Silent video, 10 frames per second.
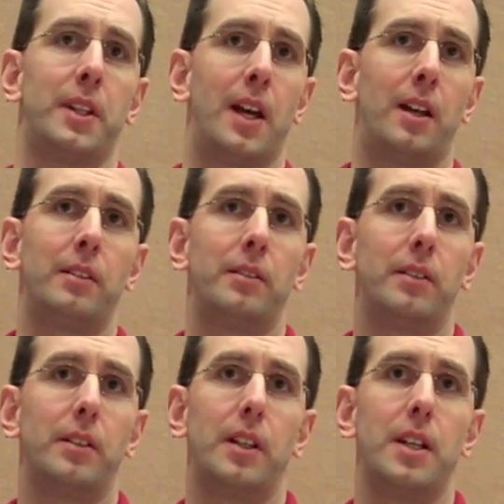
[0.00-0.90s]
that
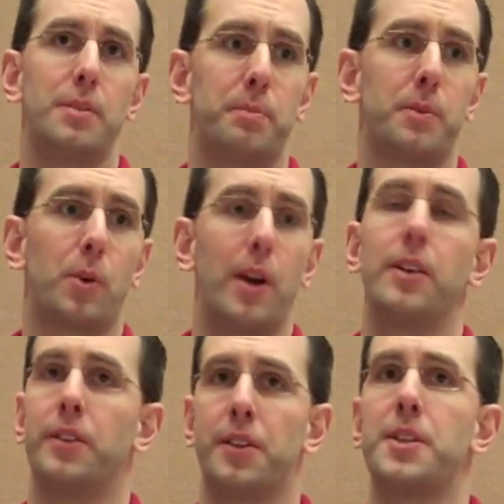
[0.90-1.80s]
is
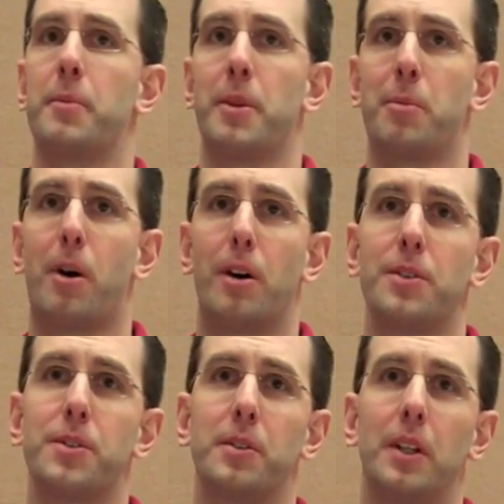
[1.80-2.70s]
greater than the sum of the
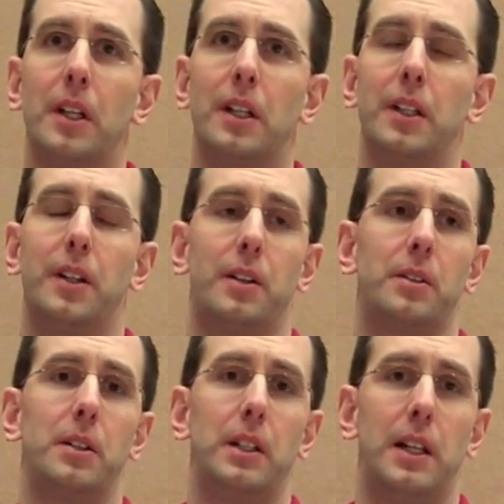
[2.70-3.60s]
parts.
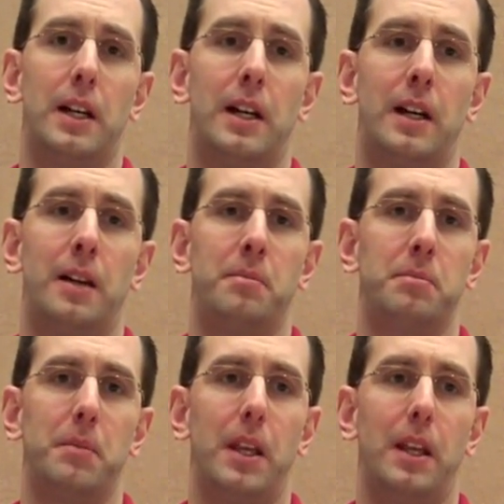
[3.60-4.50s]

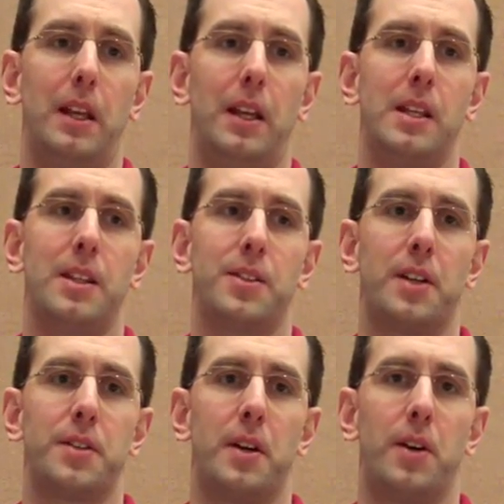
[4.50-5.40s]
In the
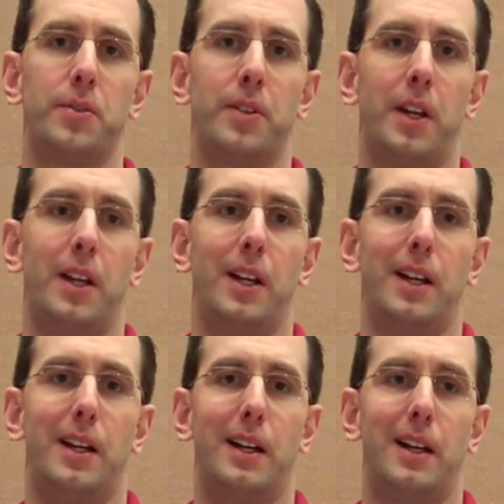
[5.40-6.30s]
sense of,
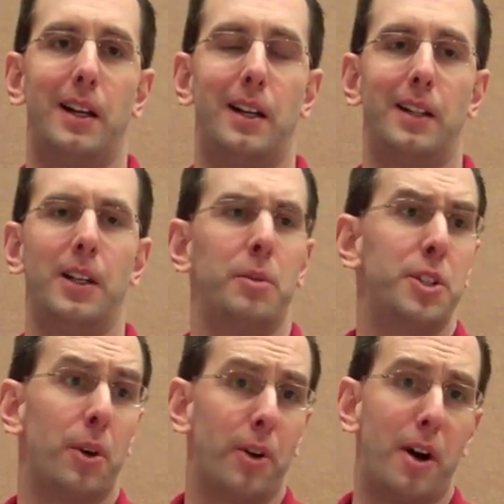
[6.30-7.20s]
we
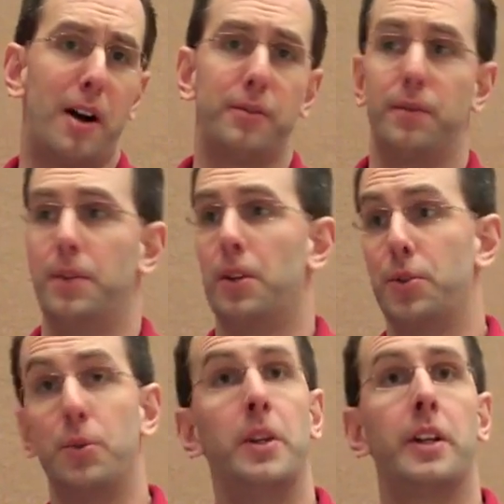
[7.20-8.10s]
showed off,
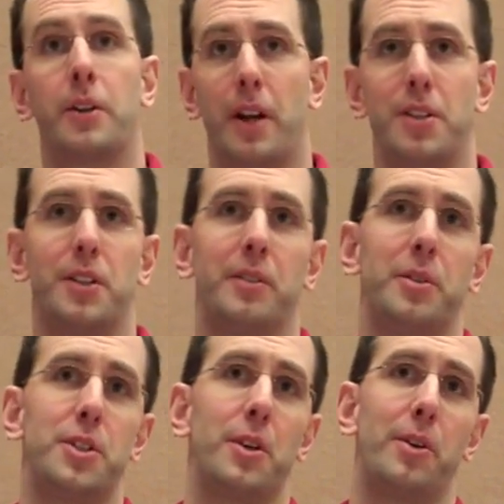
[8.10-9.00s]
Zune integration.
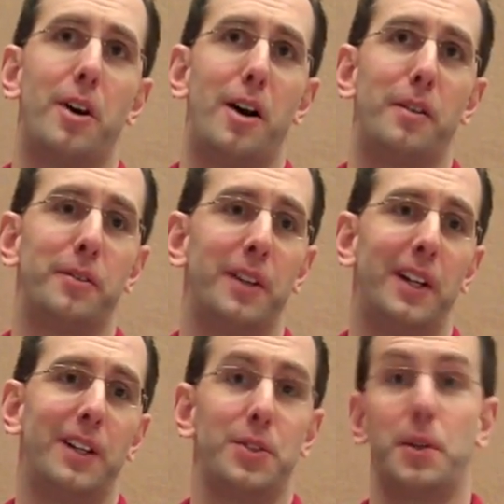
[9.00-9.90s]
We showed off
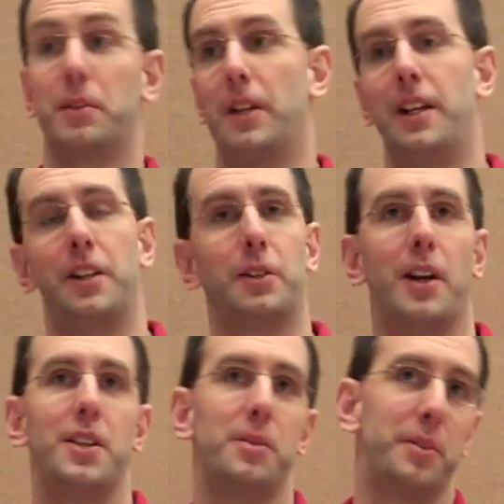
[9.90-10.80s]
Silverlight
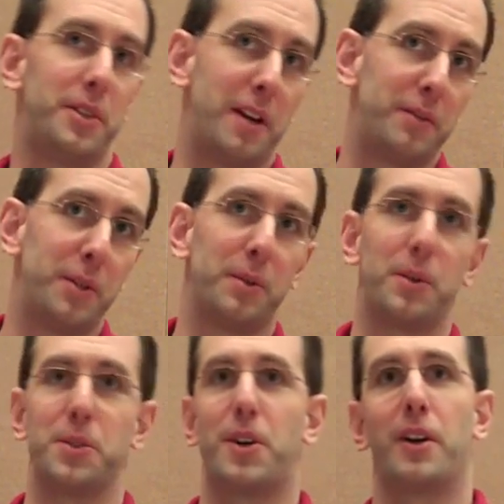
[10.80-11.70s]
integration with dev
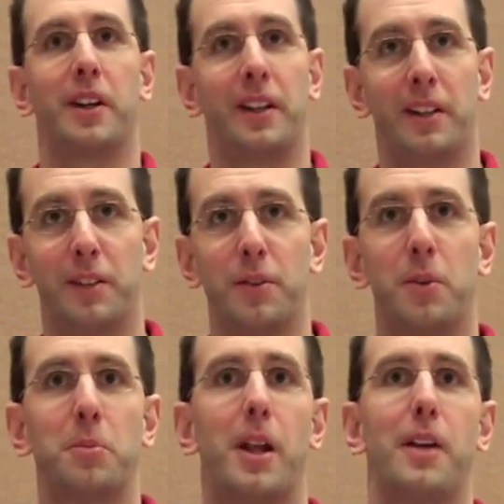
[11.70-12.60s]
tools targeting our
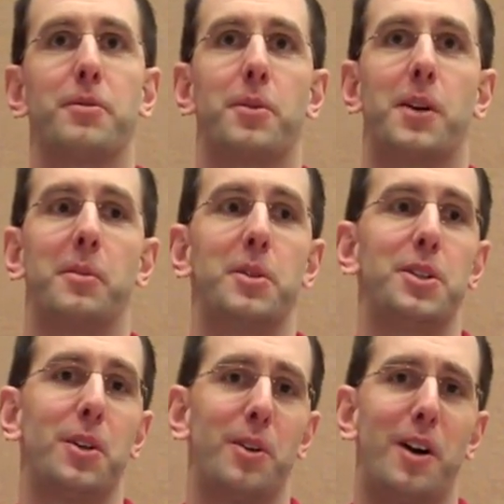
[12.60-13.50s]
phone platform. We
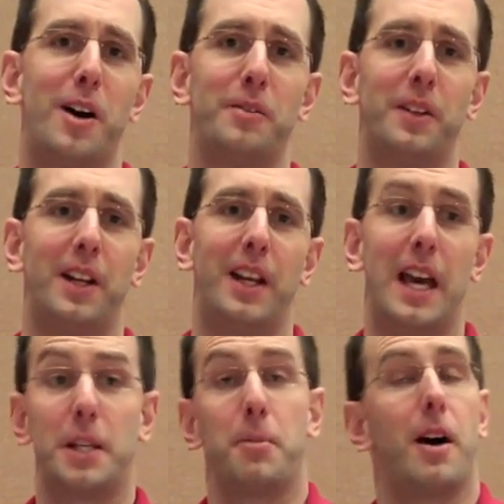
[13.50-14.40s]
showed off
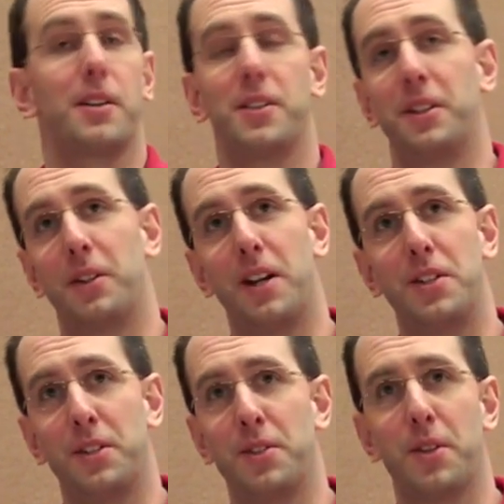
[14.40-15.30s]
Xbox
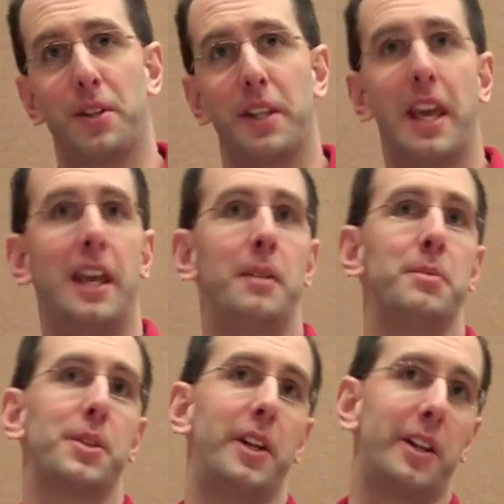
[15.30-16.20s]
integration so that the
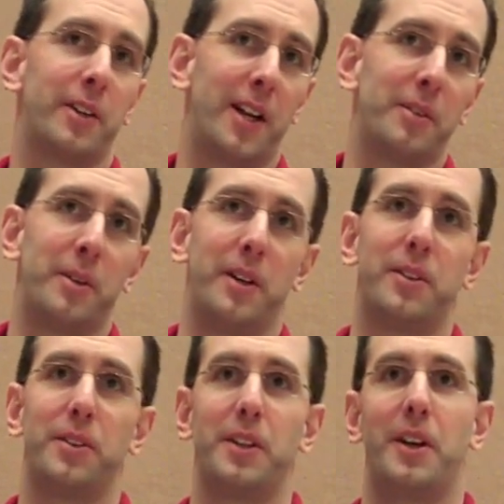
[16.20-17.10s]
games could integrate
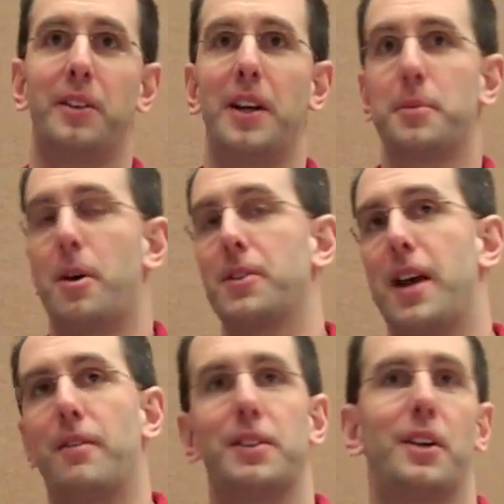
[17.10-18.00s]
with, Xbox
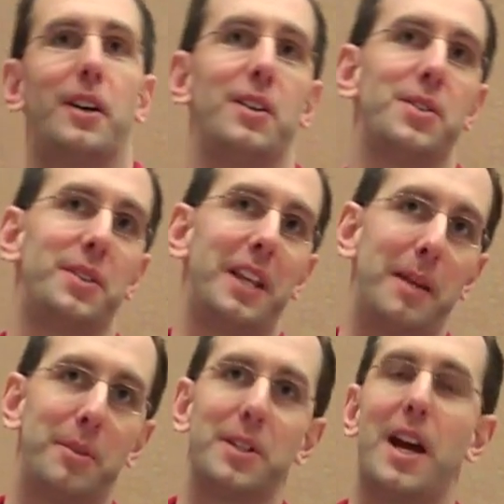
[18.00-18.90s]
avatars and
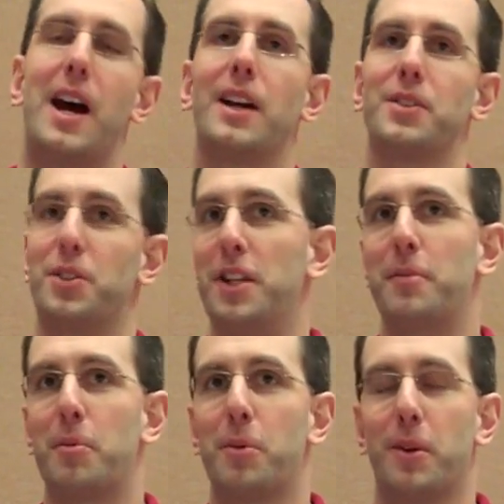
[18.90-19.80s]
gamer tags and
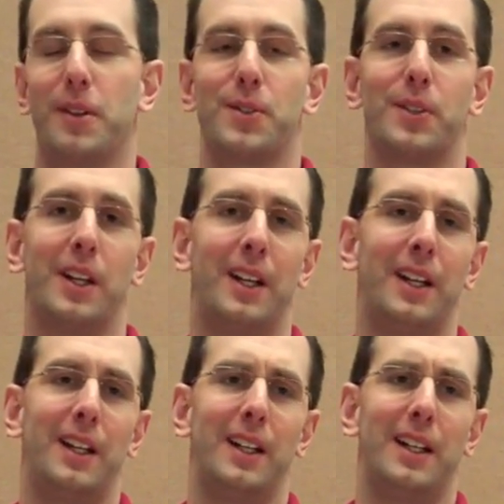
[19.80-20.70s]
achievement points.
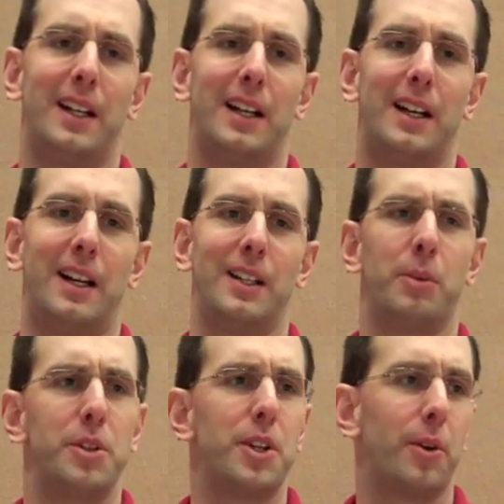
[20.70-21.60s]

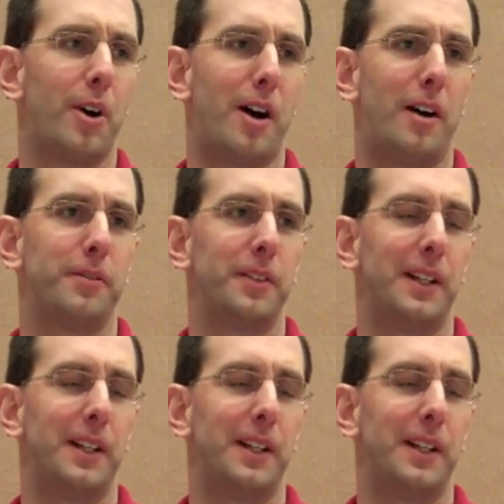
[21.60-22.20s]
We showed off,